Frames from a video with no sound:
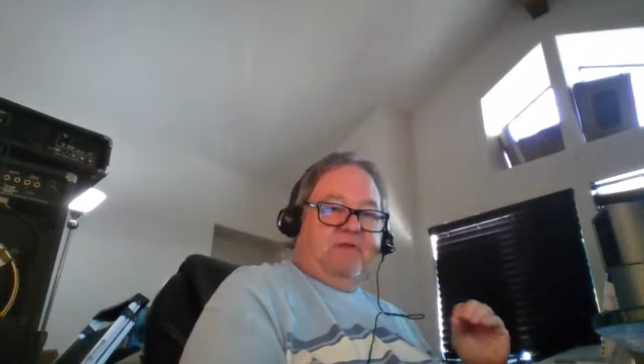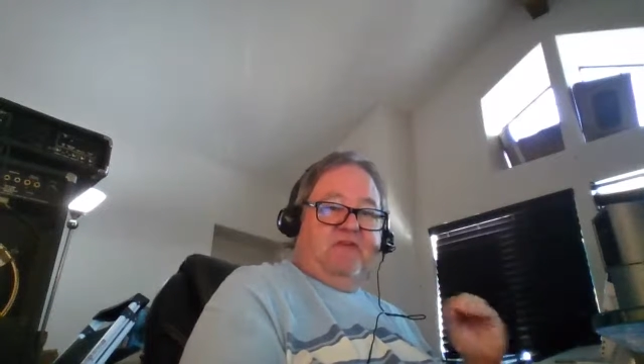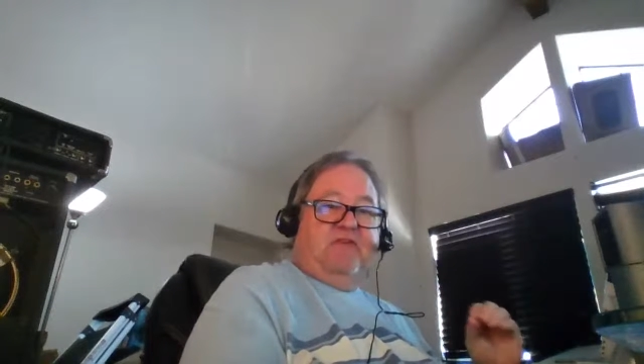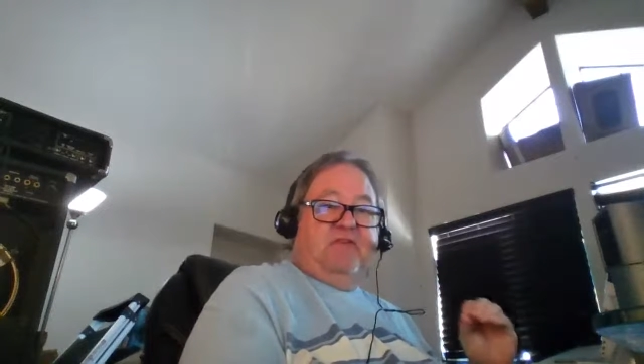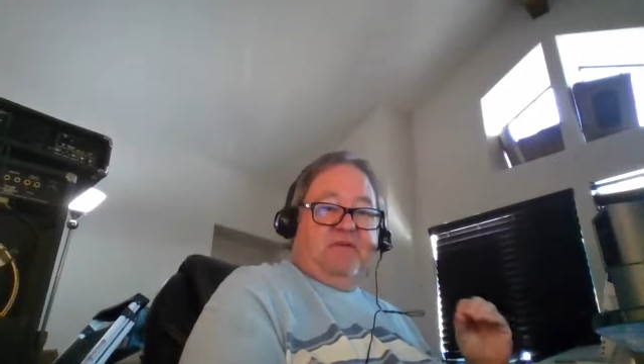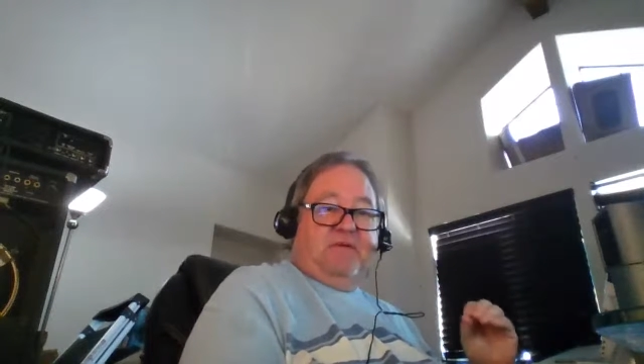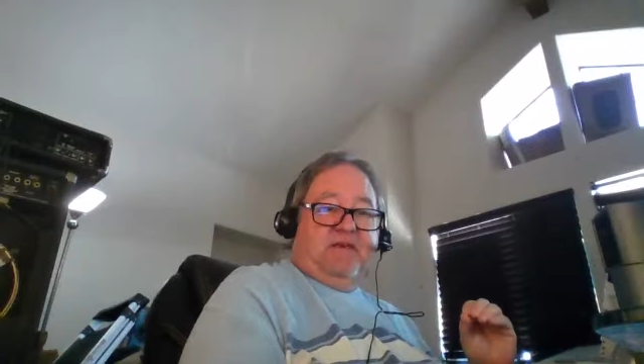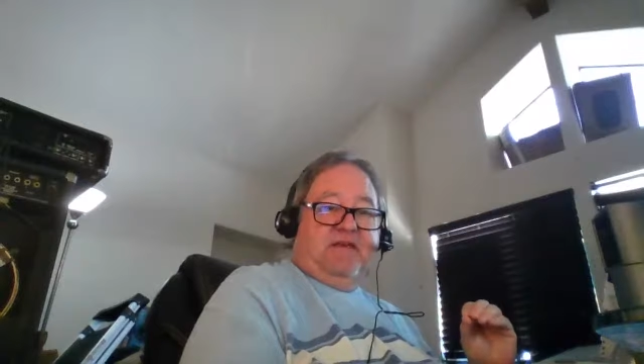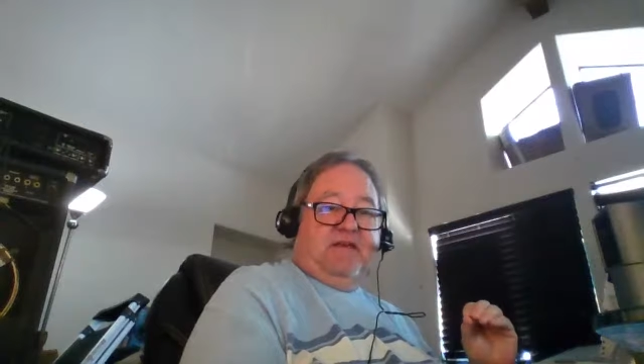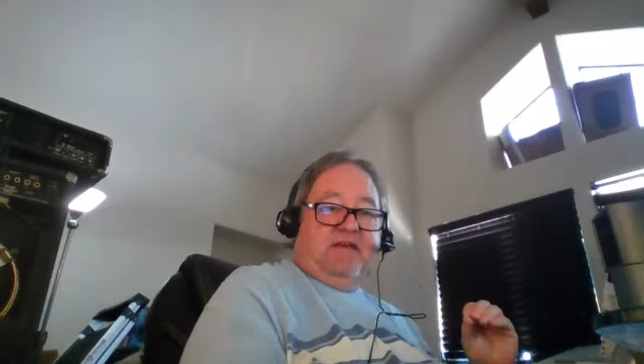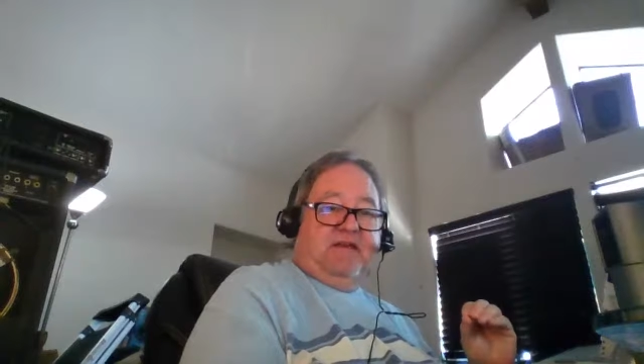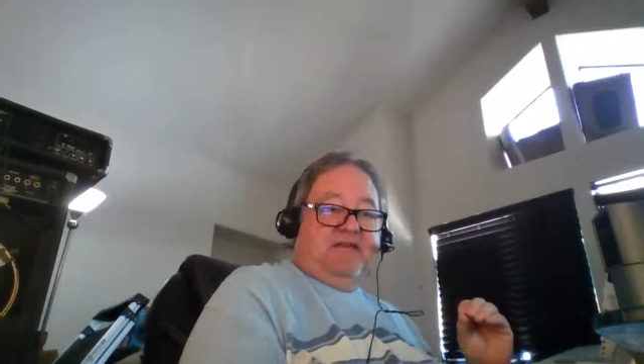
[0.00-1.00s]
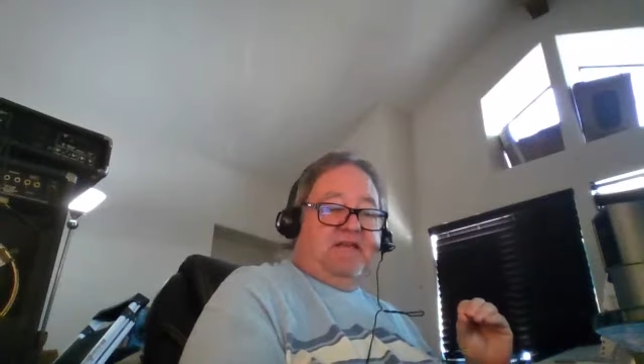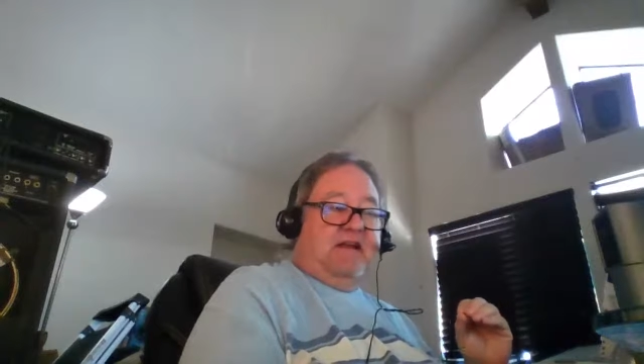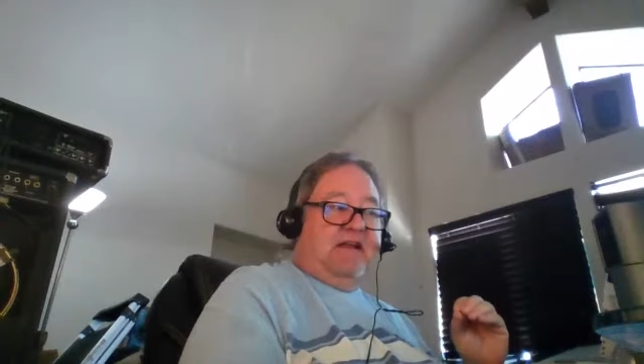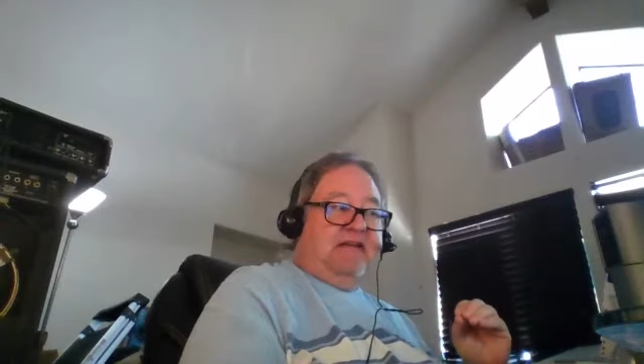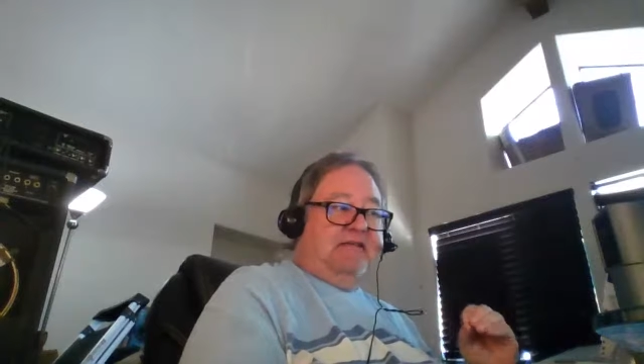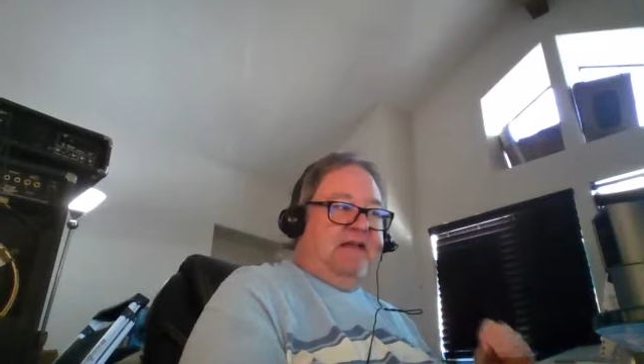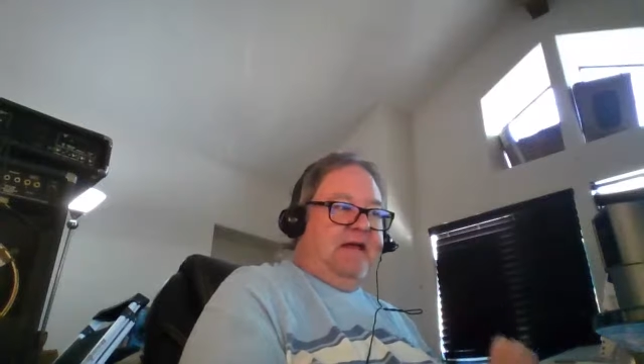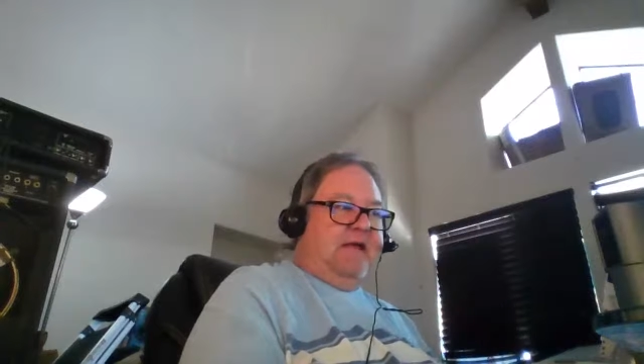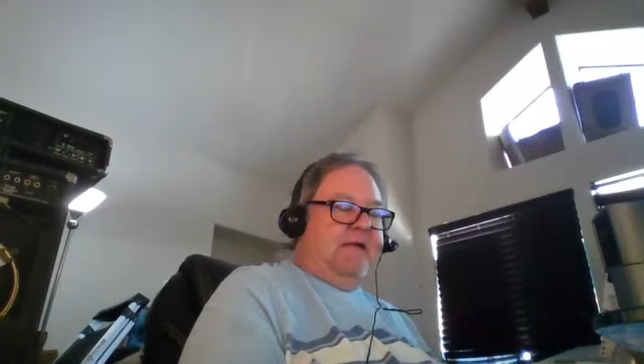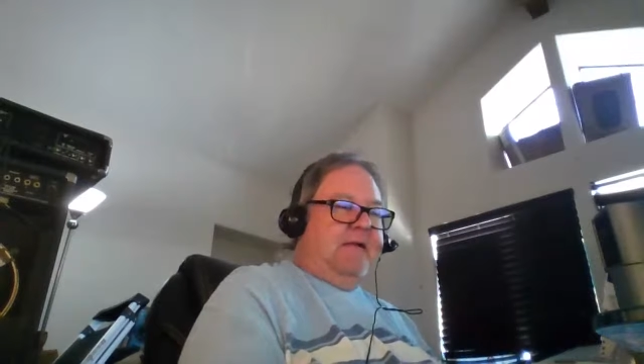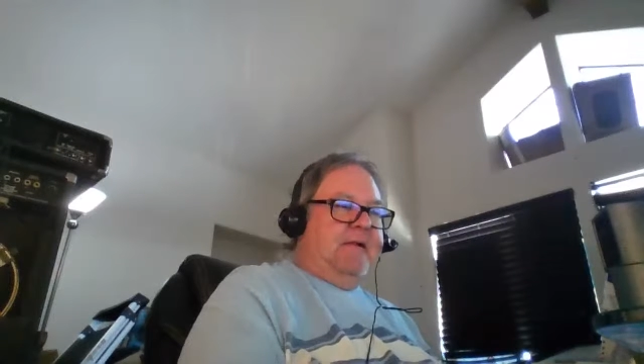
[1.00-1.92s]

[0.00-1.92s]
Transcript: killing me? It's kind of like that.